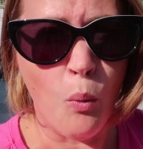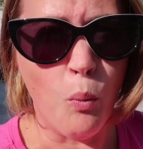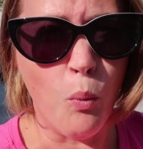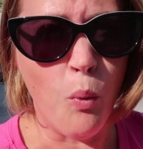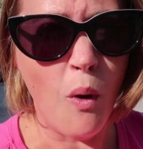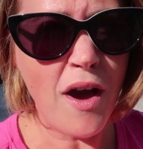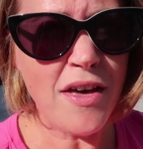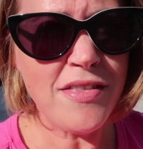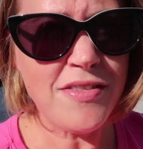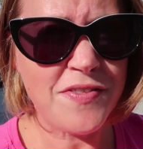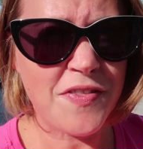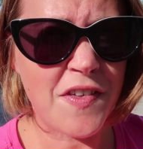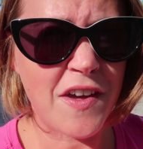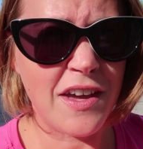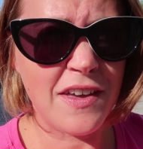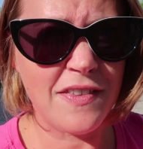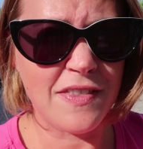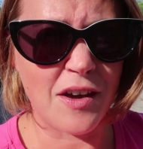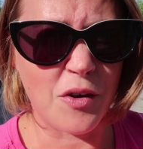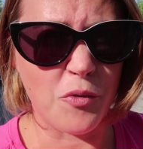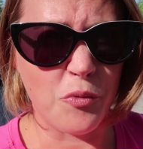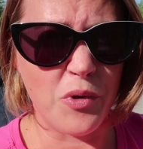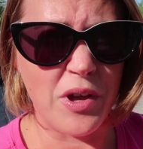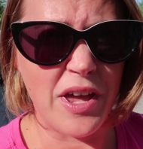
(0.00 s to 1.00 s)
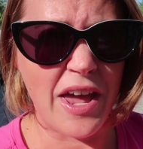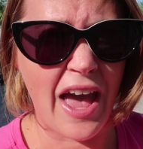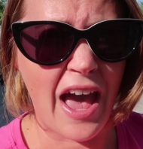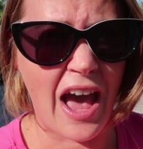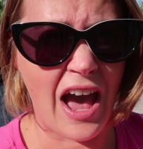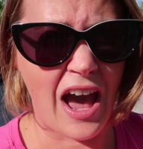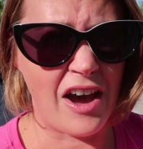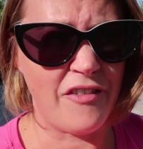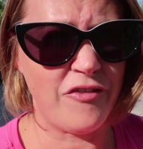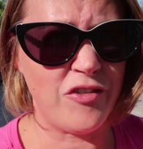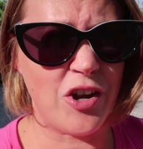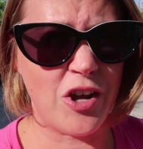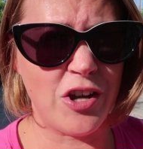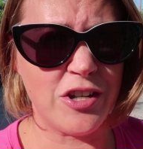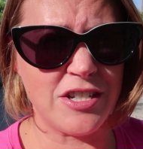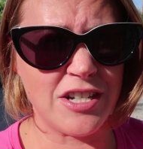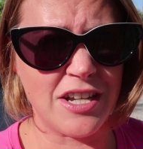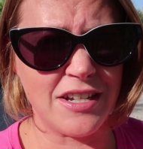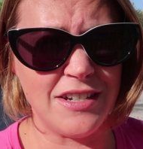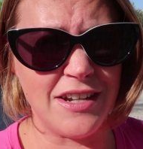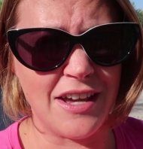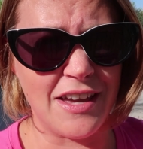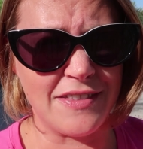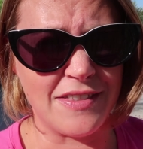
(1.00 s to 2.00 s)
one thing that we have not
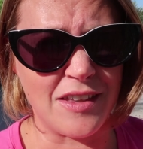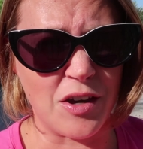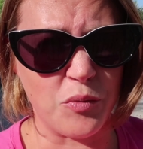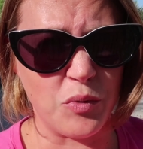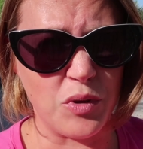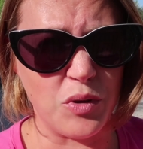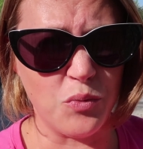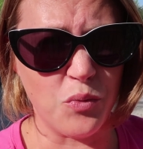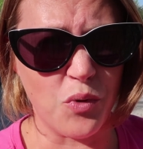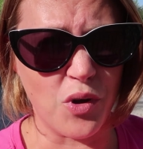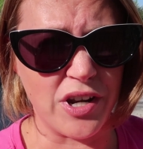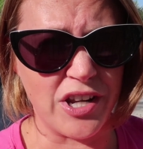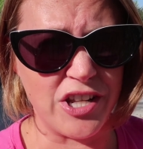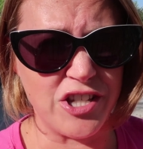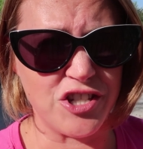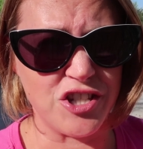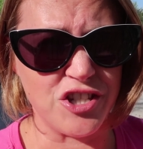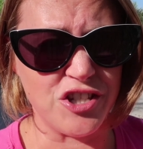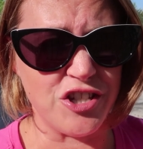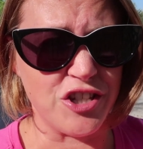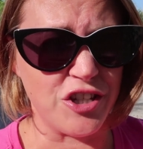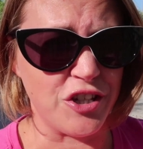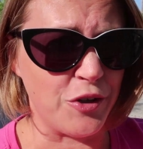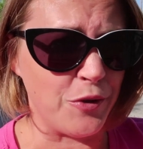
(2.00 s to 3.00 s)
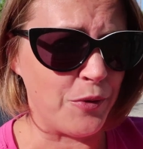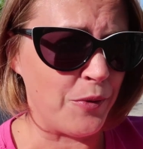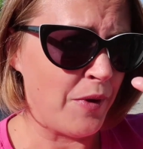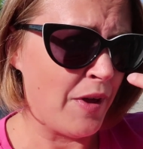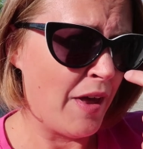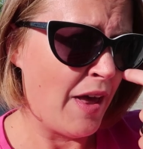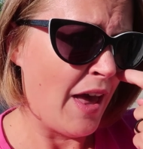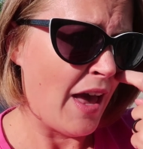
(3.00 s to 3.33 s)
done yet that we wanted to do,